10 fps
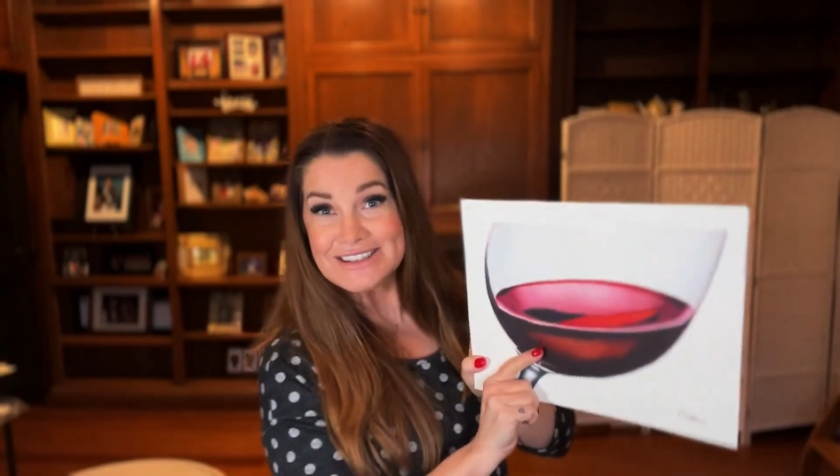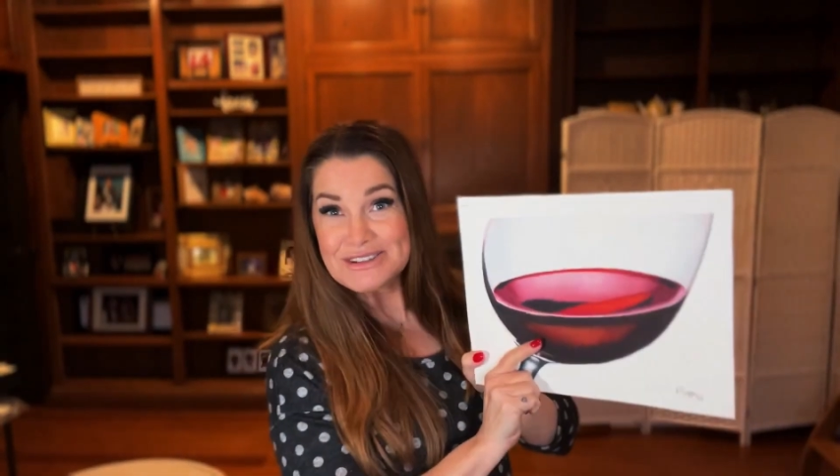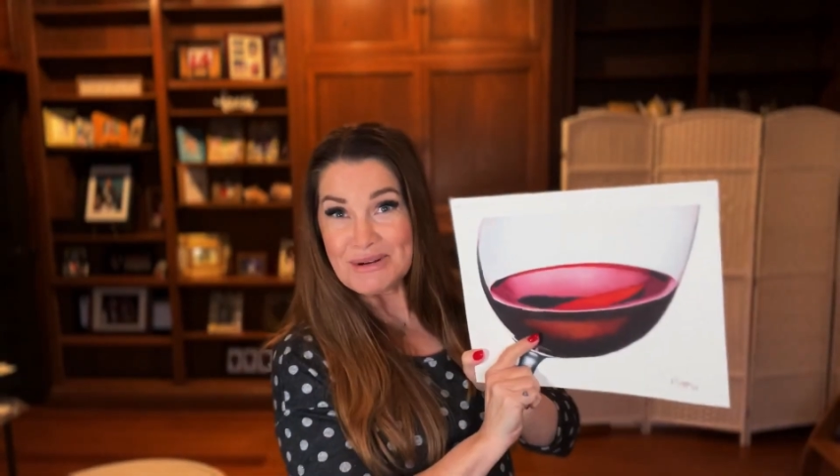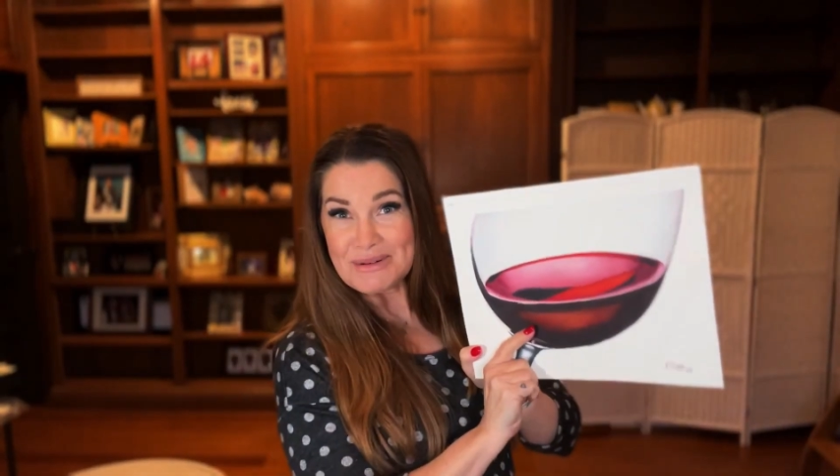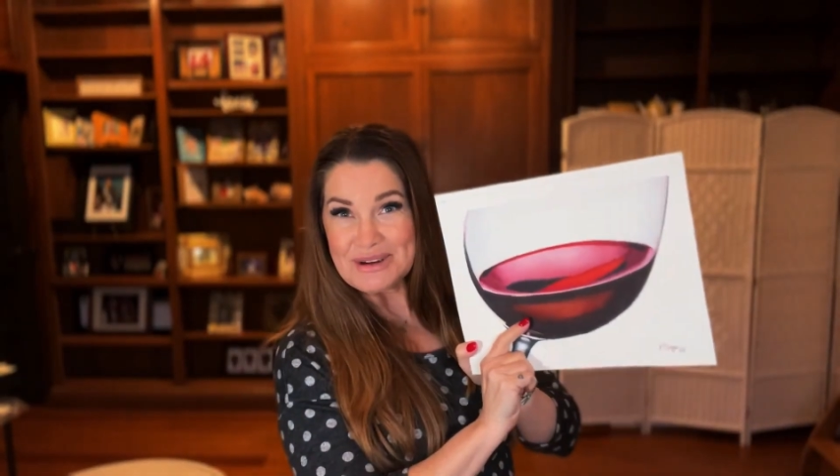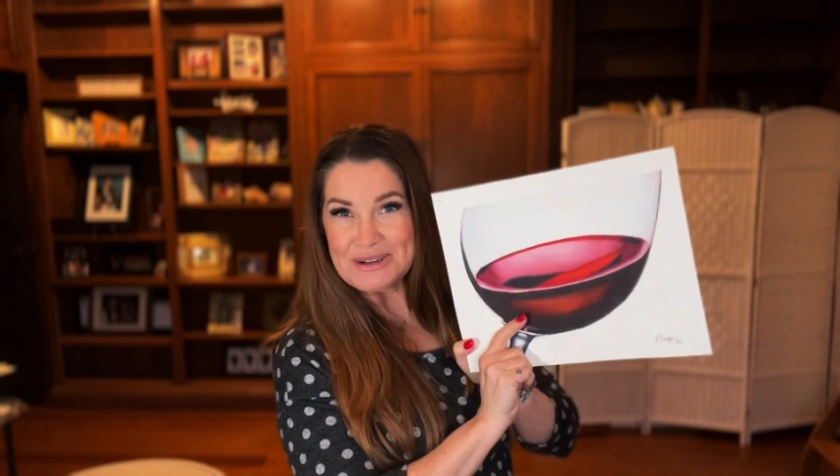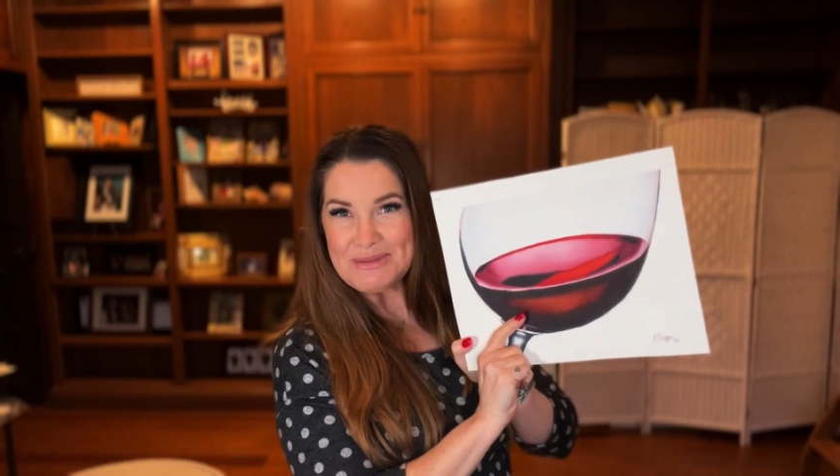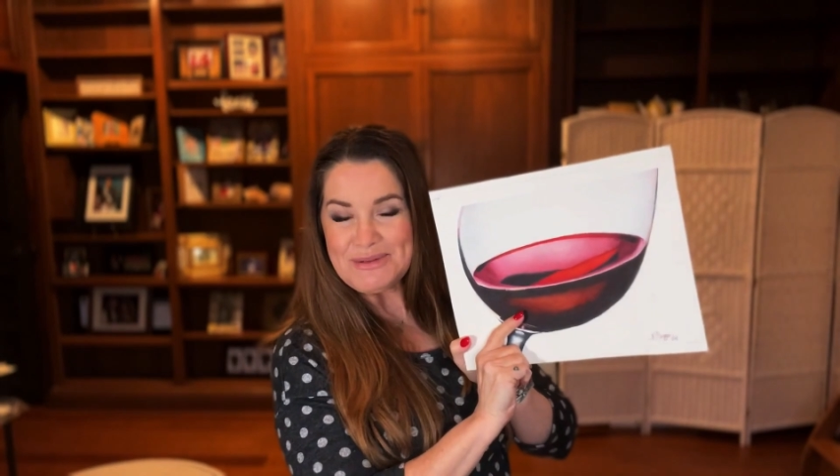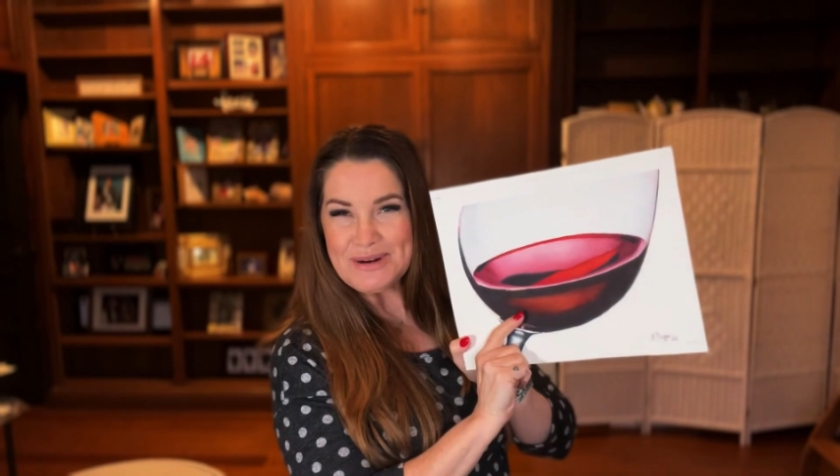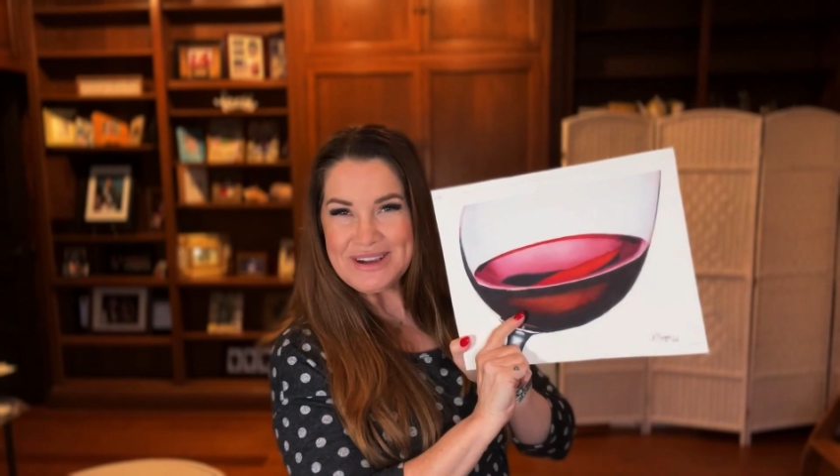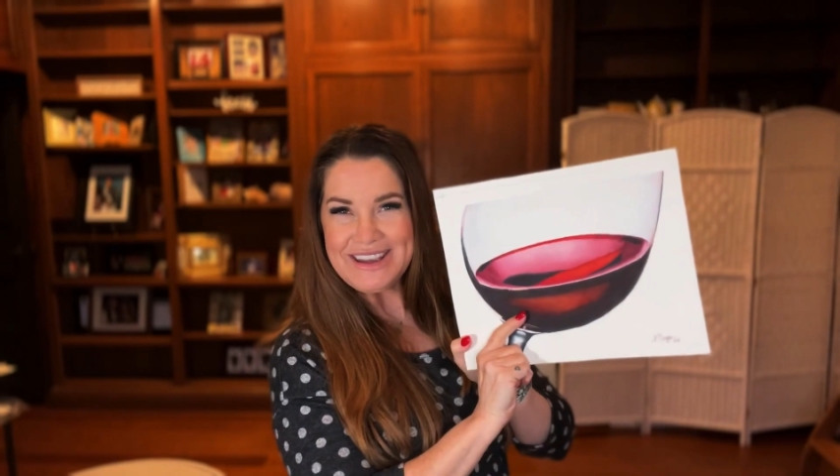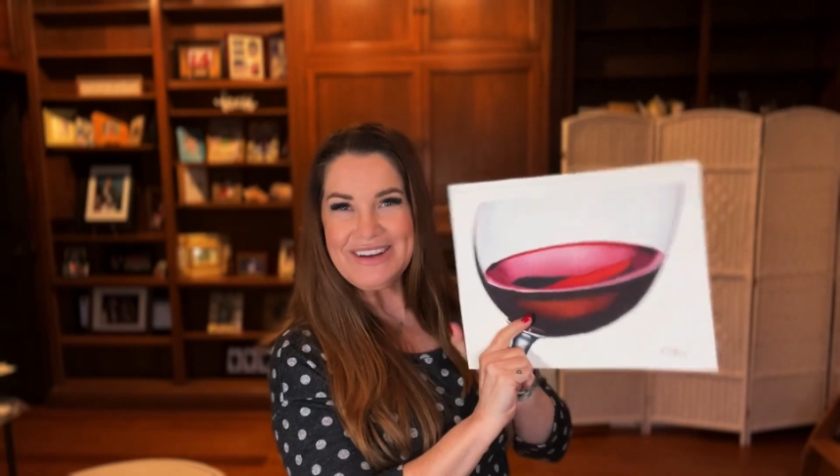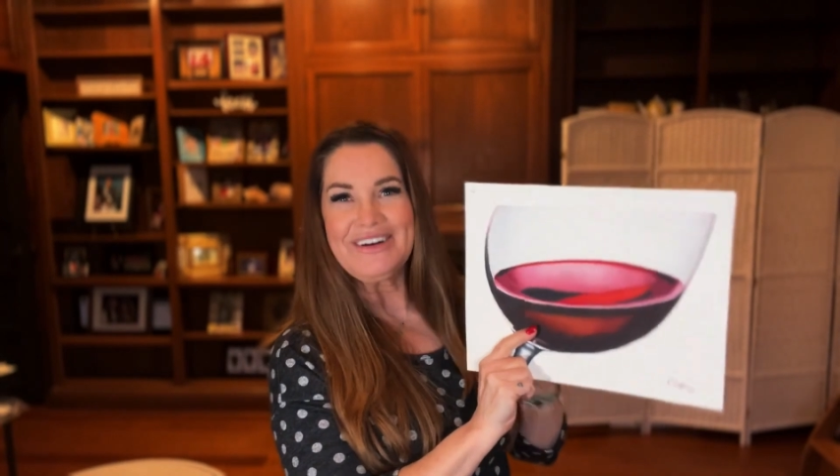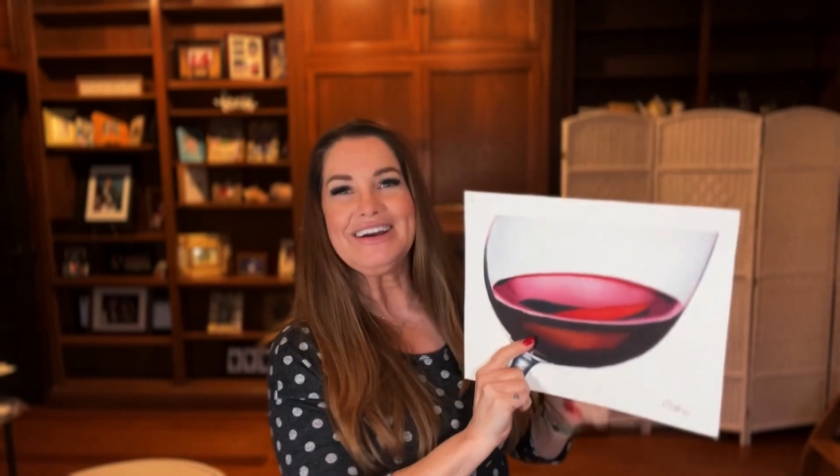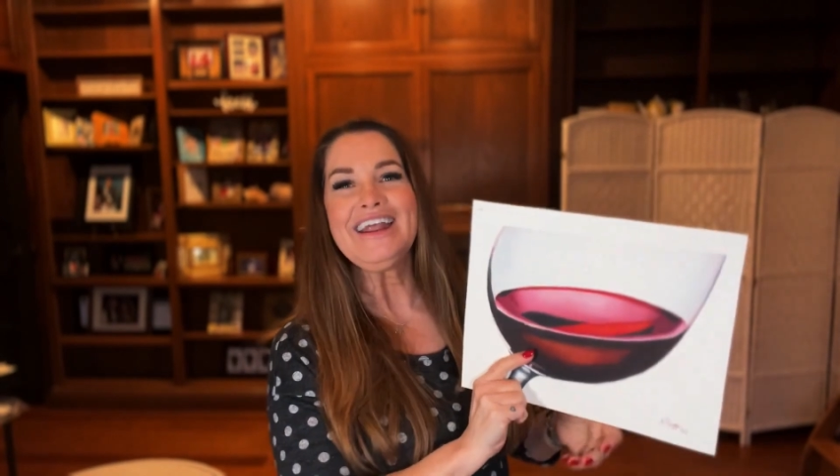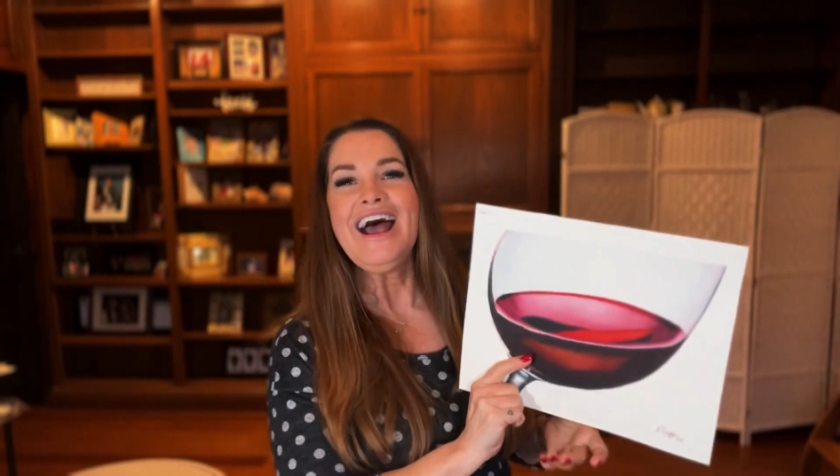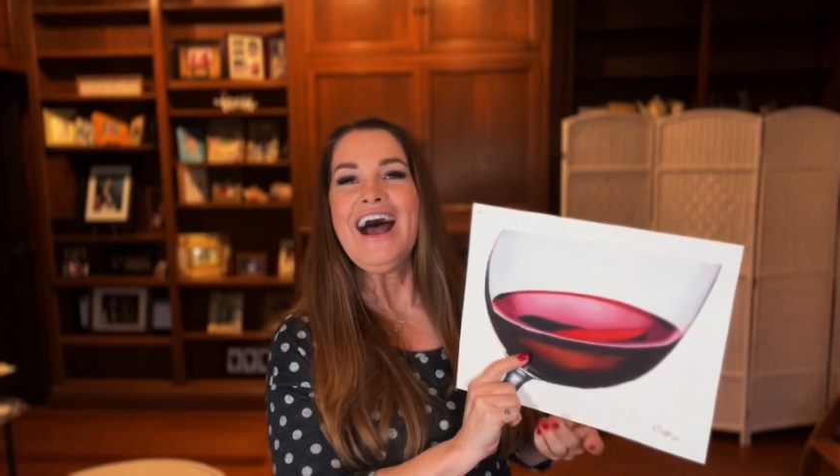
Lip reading: is what we're going to be working on.